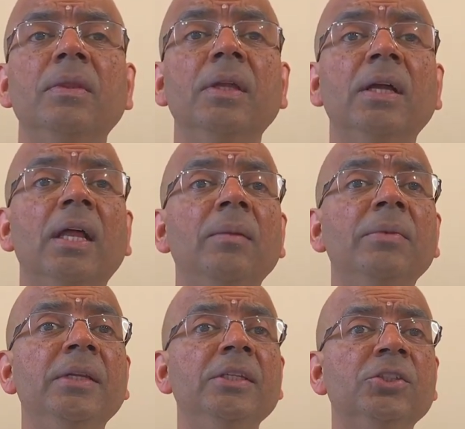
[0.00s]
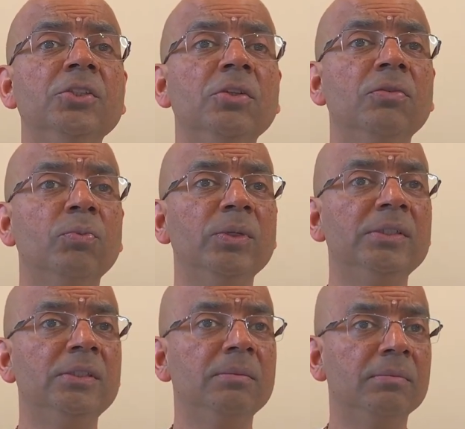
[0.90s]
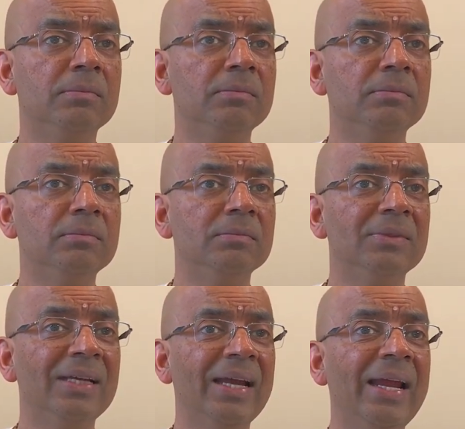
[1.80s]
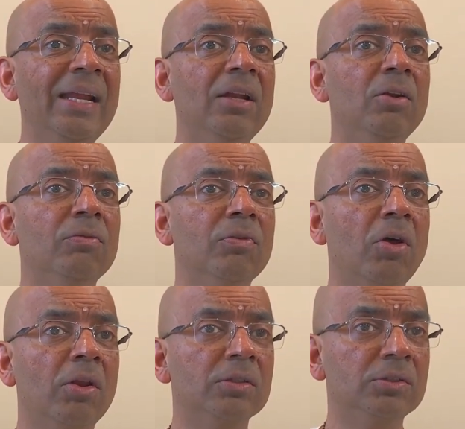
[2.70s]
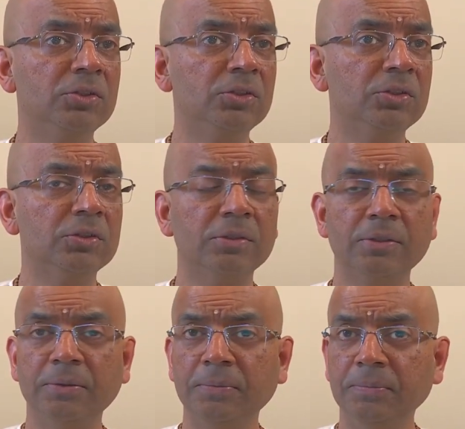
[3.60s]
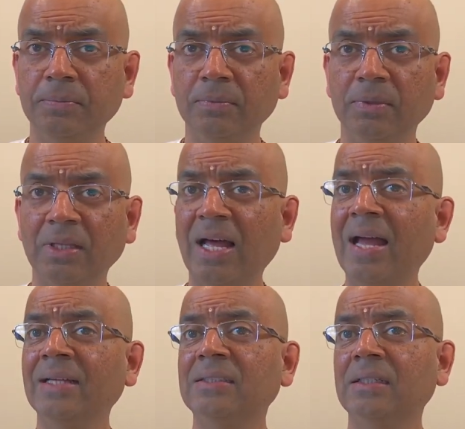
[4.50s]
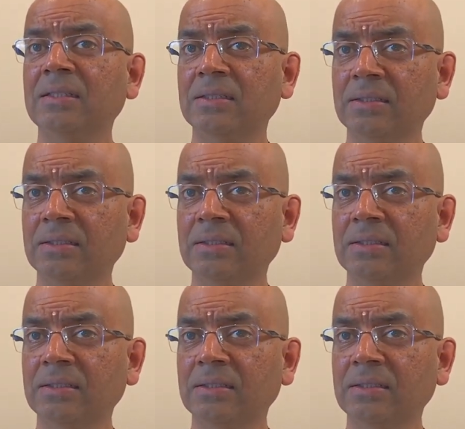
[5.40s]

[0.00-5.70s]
the culmination of wisdom, the end of knowledge, the highest